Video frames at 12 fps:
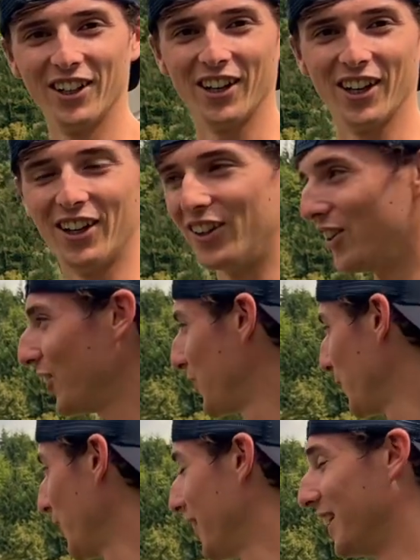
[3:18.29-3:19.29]
And to be
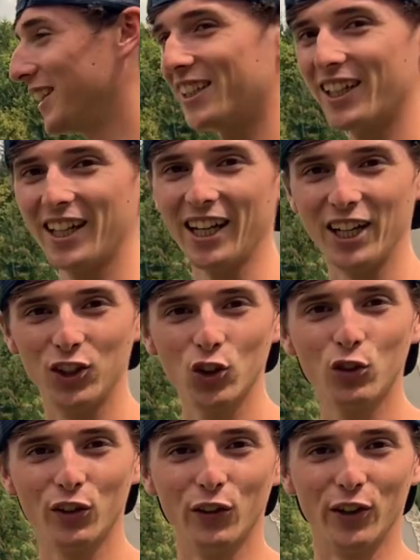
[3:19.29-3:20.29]
honest, it does
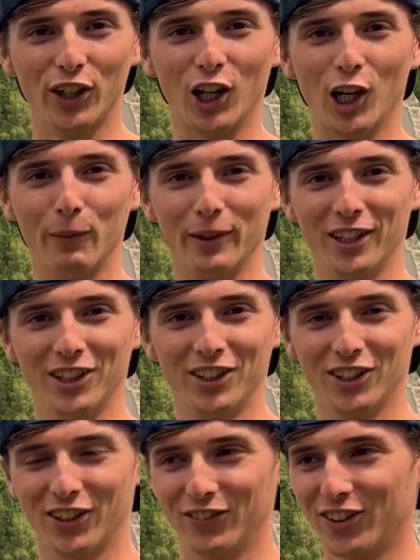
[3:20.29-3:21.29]
feel very calm here.
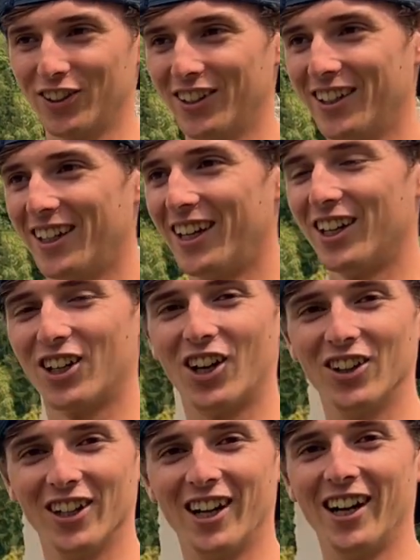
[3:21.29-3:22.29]
So
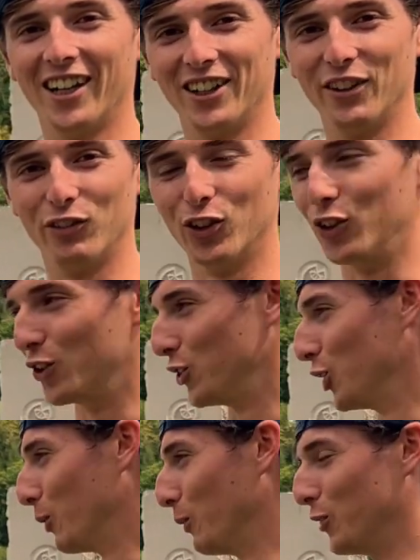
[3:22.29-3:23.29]
can't lie, they've done a good
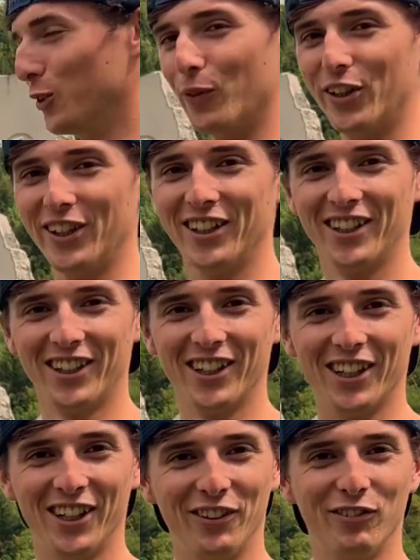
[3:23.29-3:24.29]
job with something.
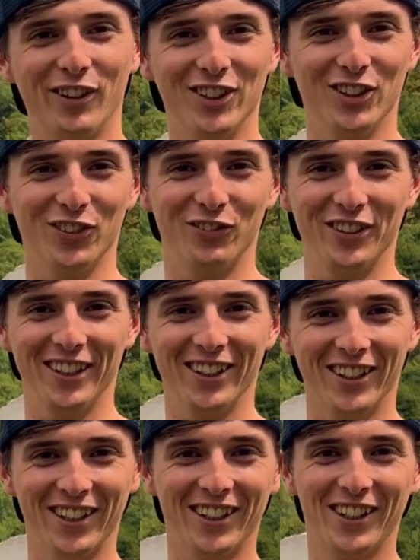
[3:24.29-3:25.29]
And they've found something
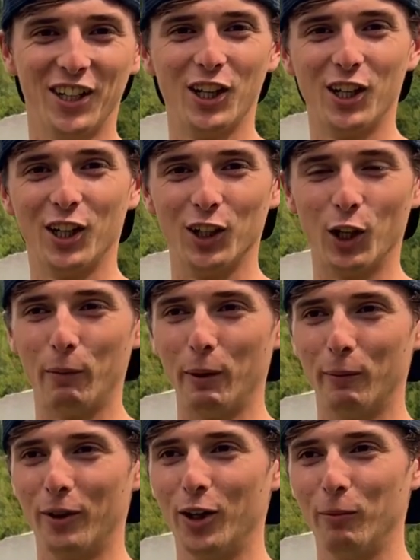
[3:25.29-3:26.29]
that a lot of people
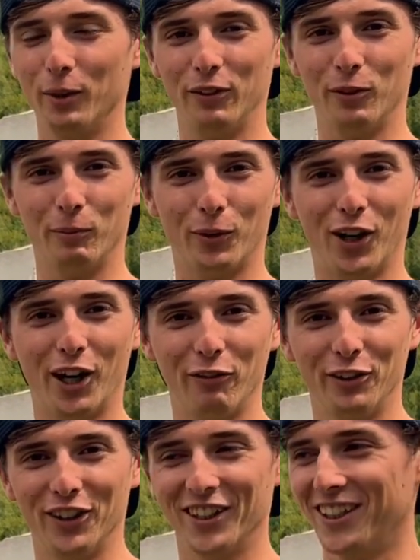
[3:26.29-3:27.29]
might not believe in, but I
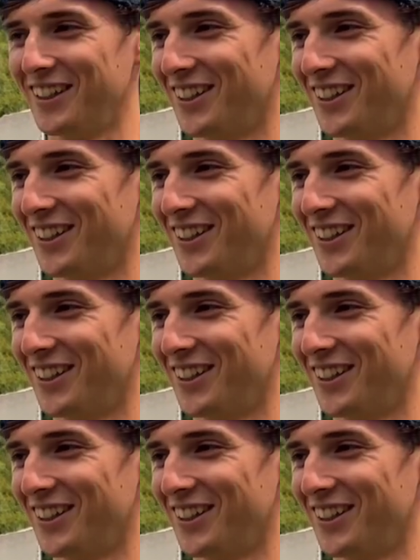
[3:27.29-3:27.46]
feel it.